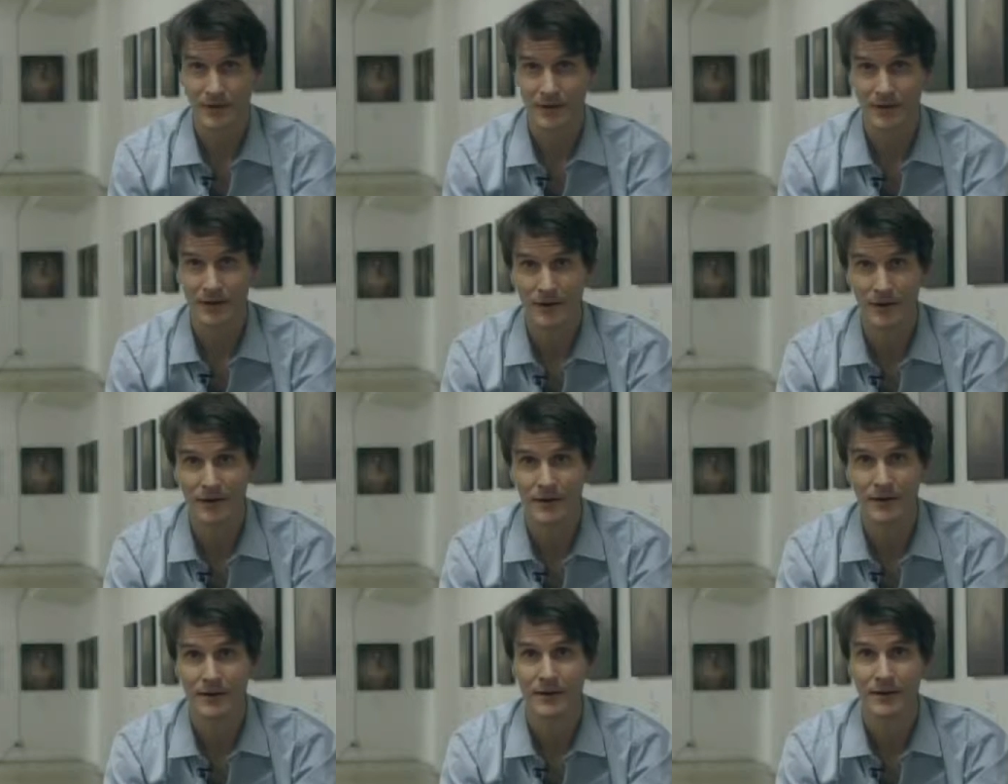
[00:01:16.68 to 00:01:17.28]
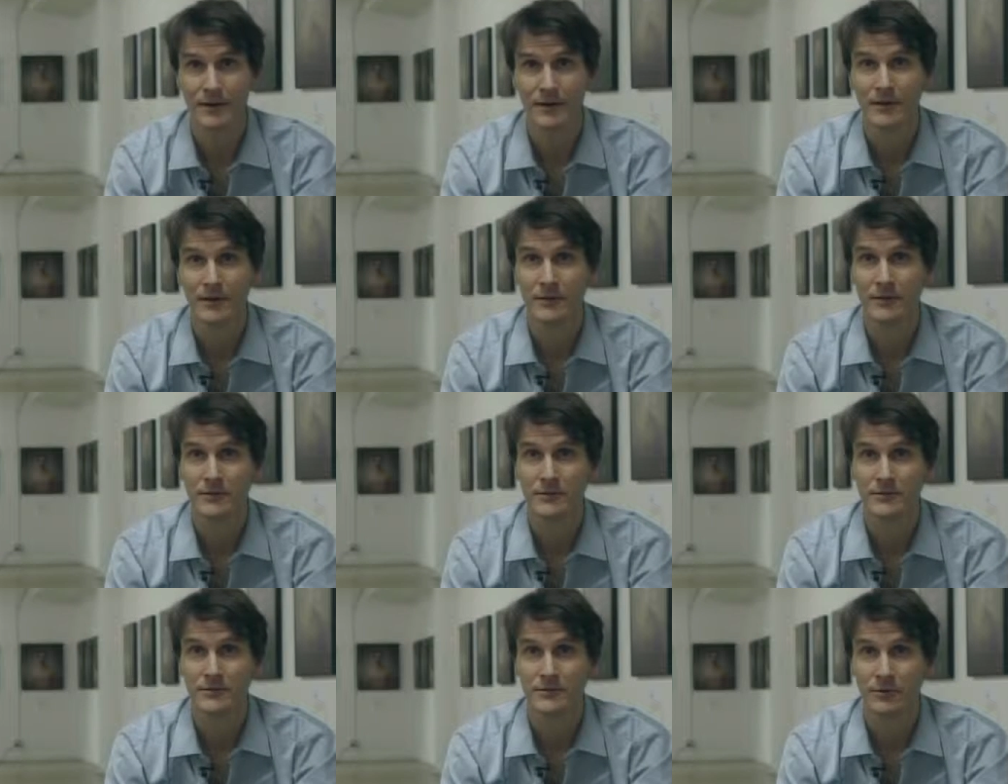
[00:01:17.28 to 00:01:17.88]
Uh,
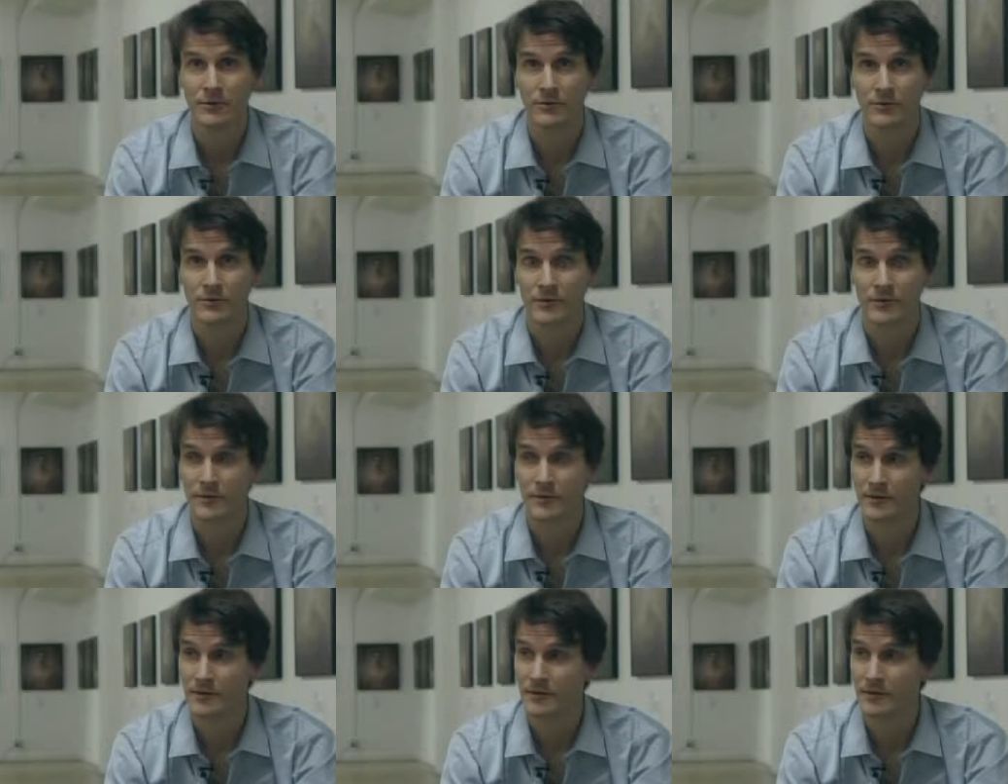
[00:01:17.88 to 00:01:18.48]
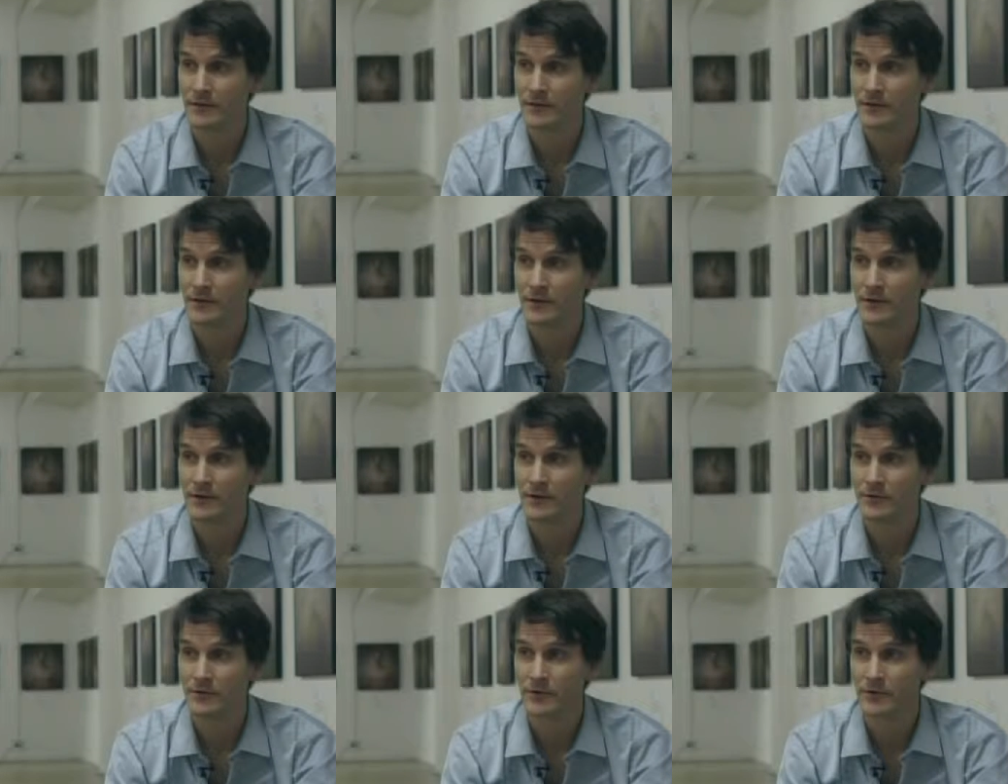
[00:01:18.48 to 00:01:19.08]
so the, the one
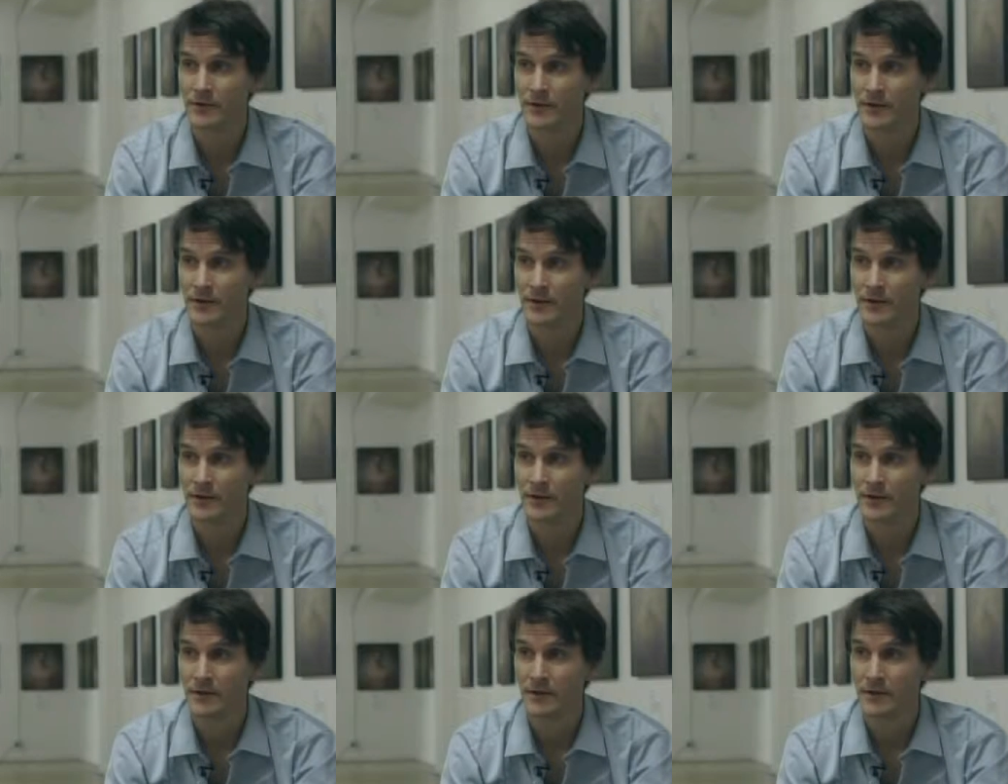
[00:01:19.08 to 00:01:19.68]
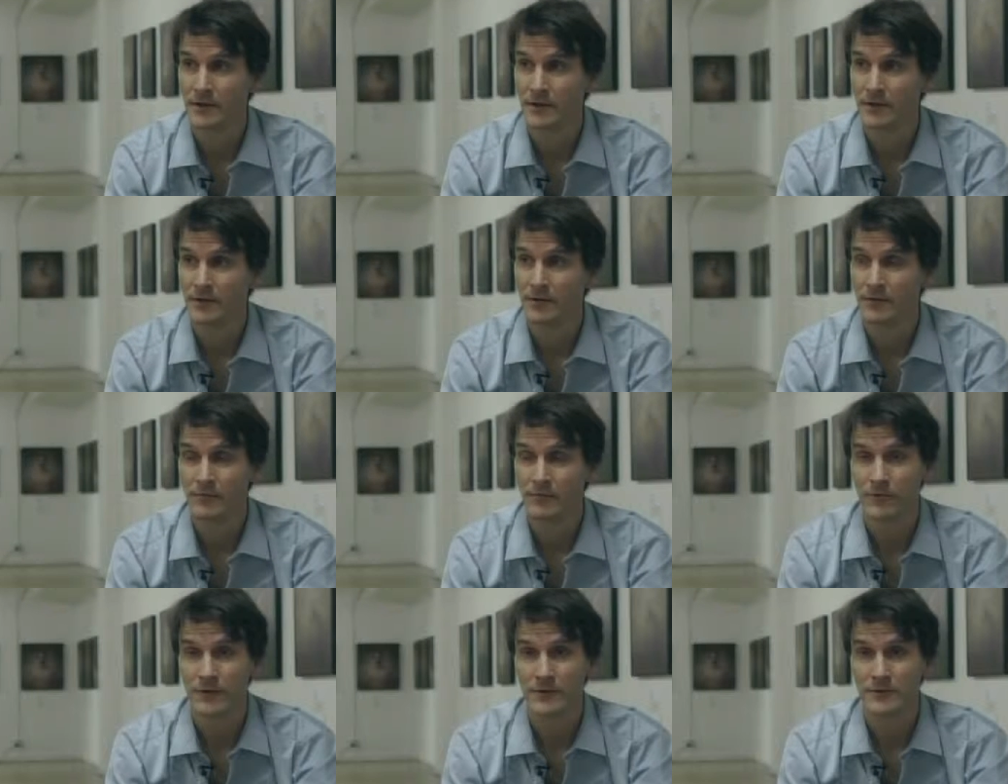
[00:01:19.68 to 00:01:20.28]
hundred
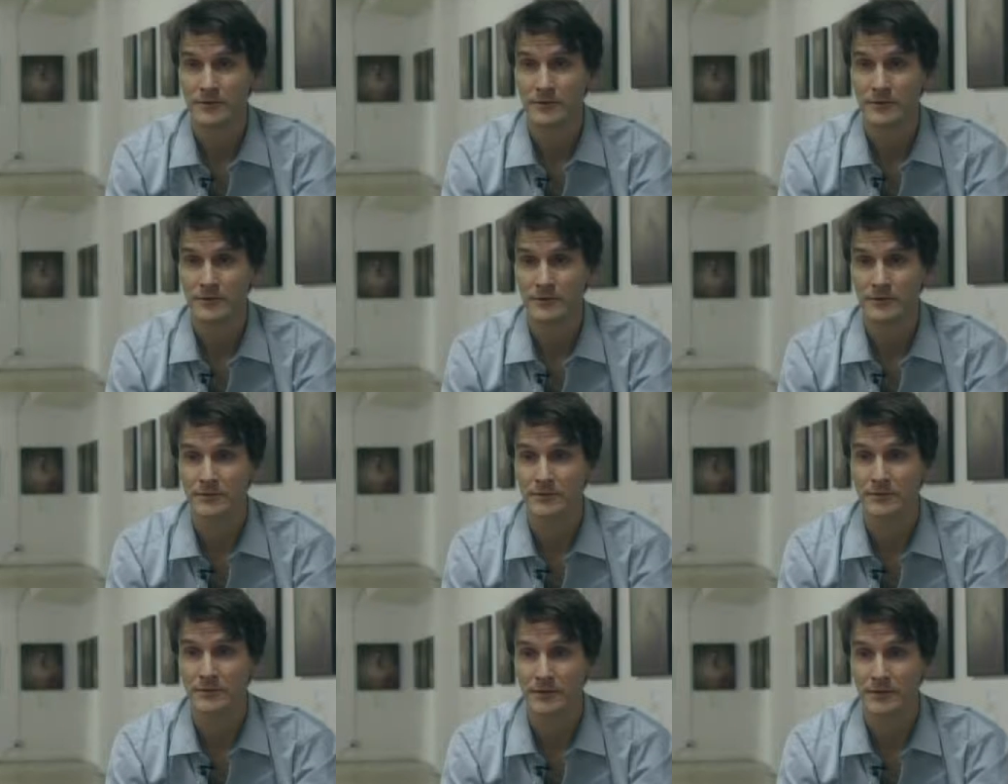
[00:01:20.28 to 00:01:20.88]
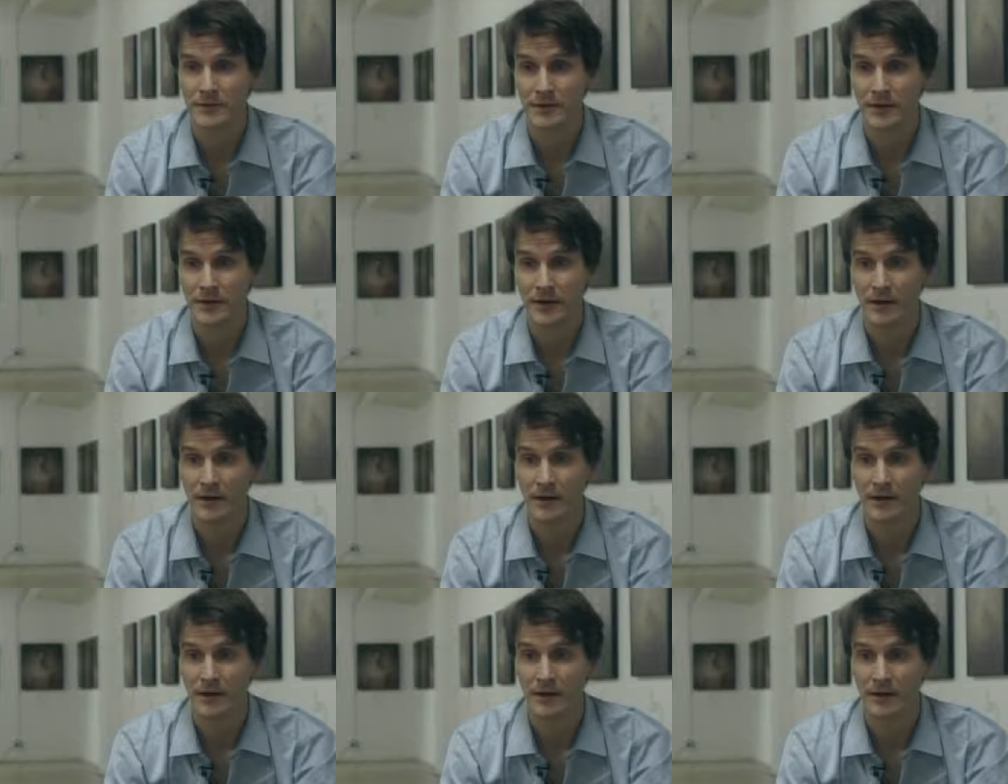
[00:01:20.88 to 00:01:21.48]
faces
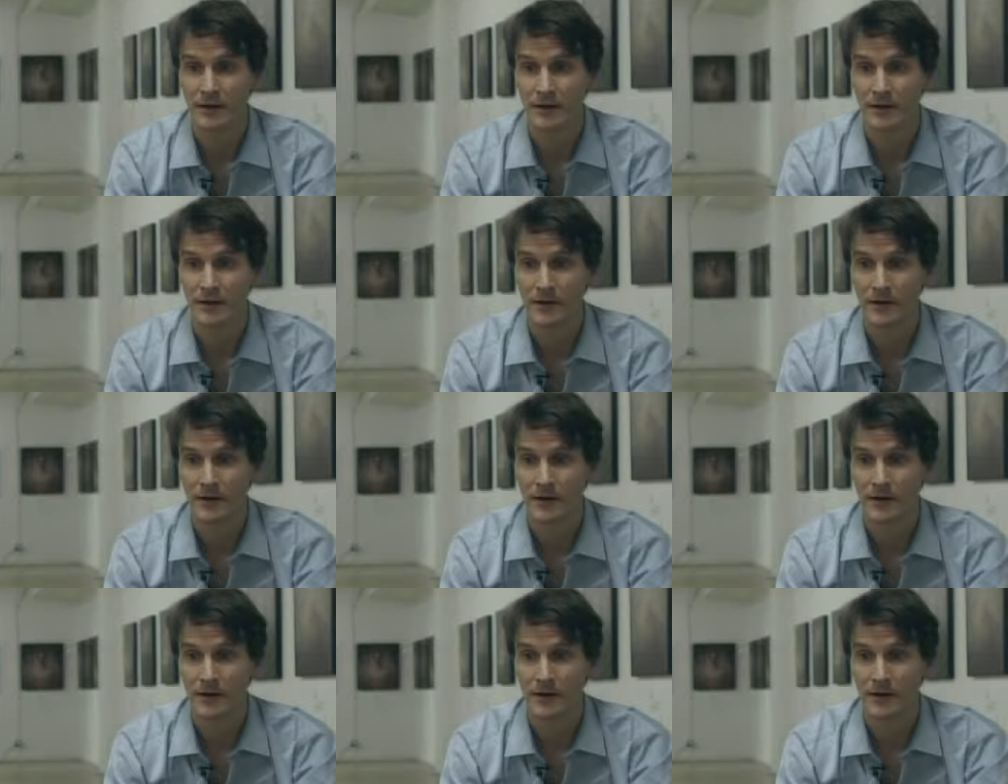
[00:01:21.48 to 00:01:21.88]
uh,